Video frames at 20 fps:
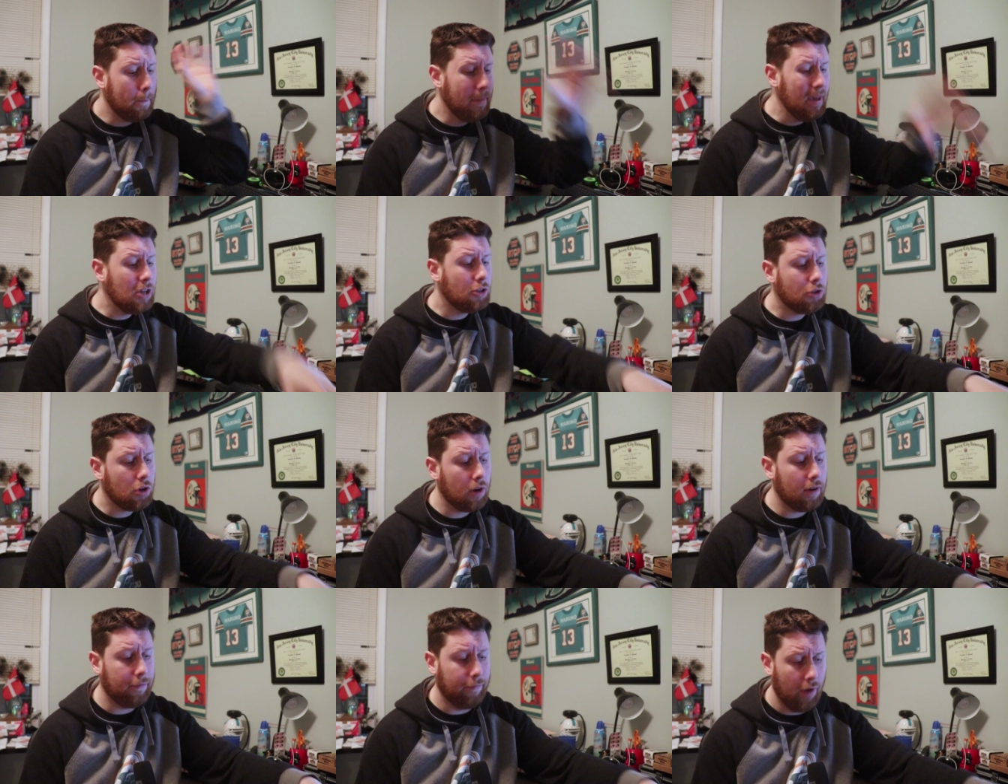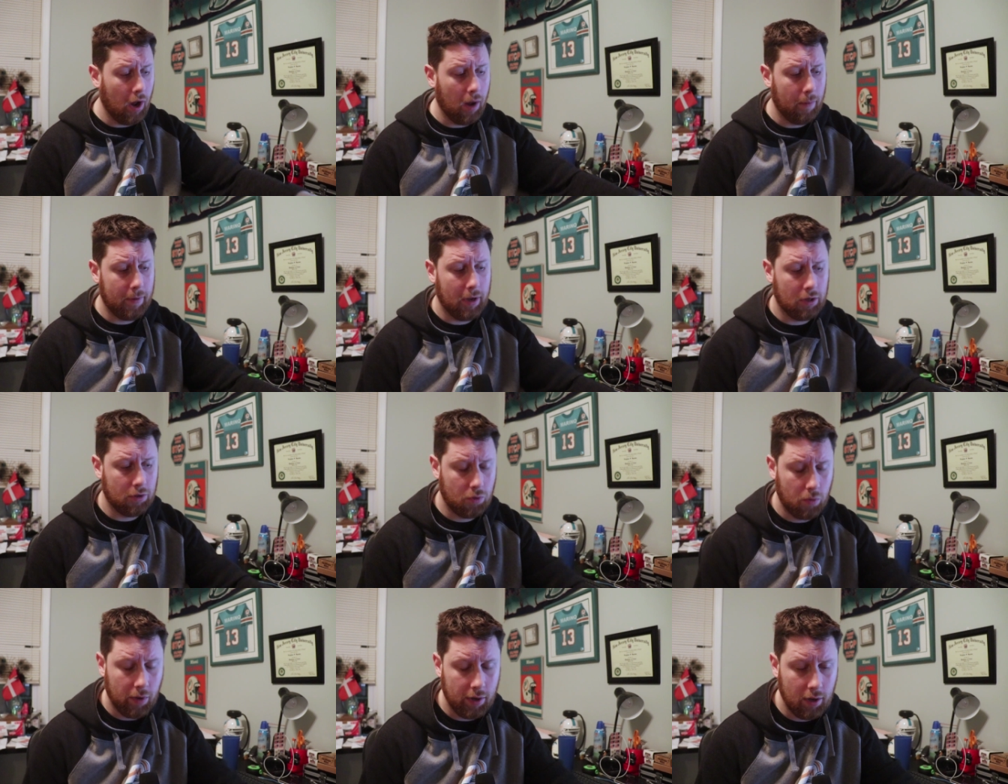be sure to follow me
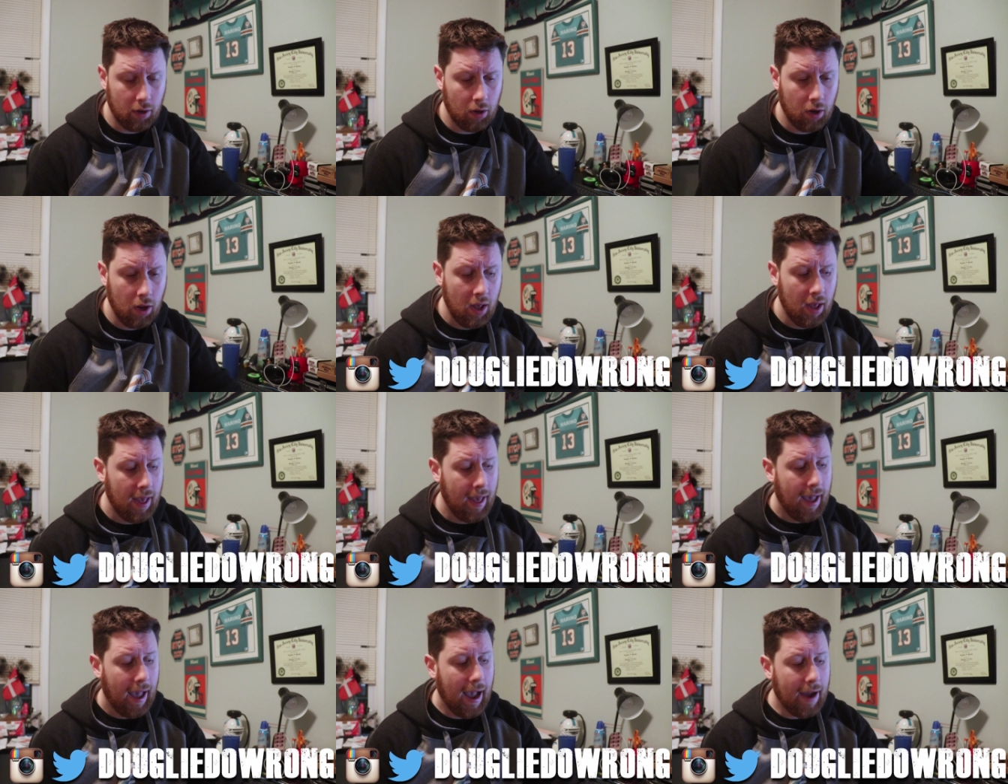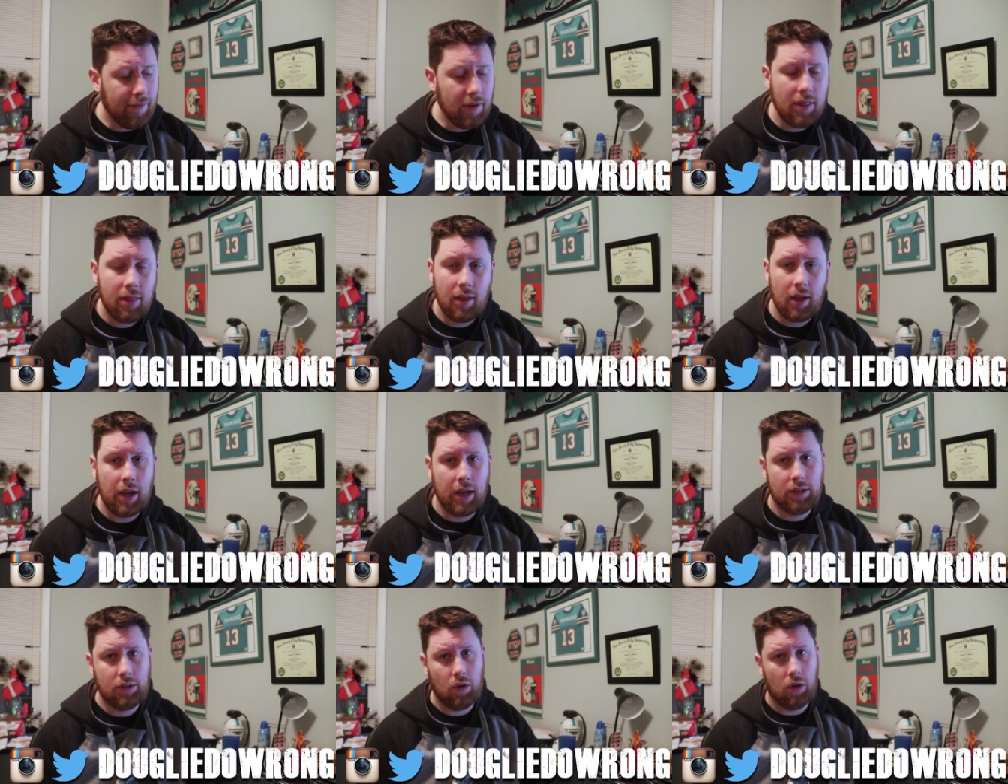on Twitter.
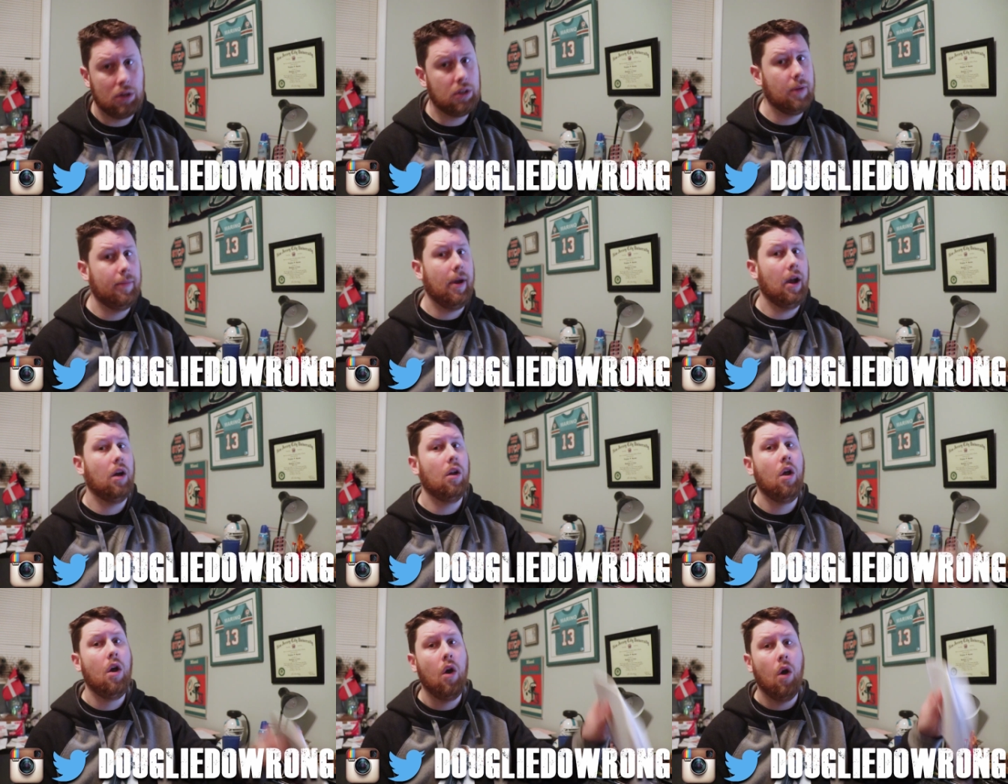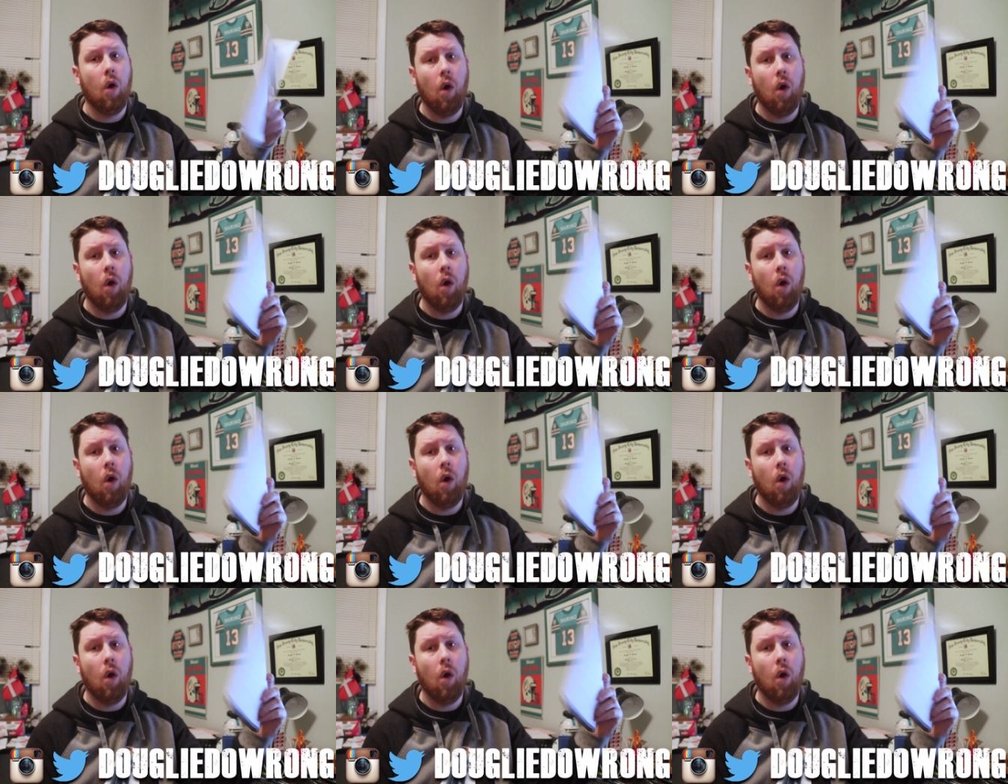Everything I talked about,